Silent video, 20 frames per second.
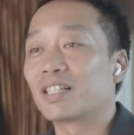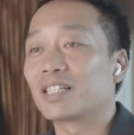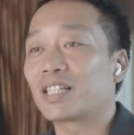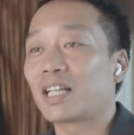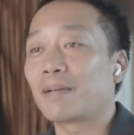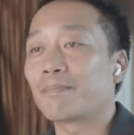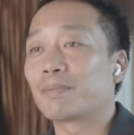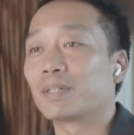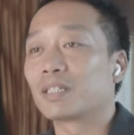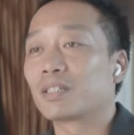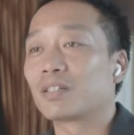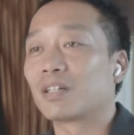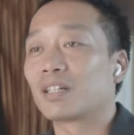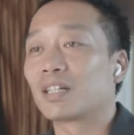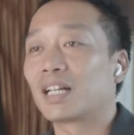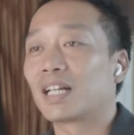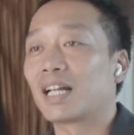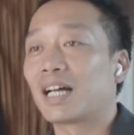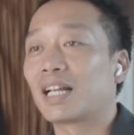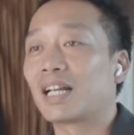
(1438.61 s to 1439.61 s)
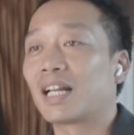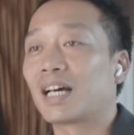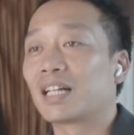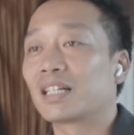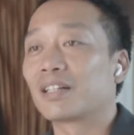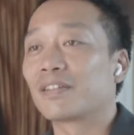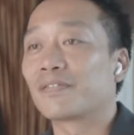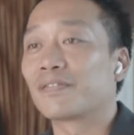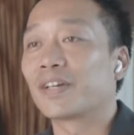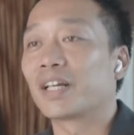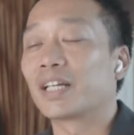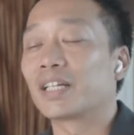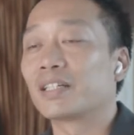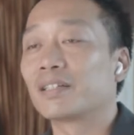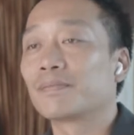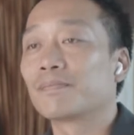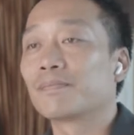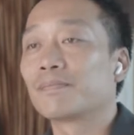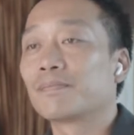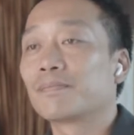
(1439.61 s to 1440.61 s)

it happens on a lot of things.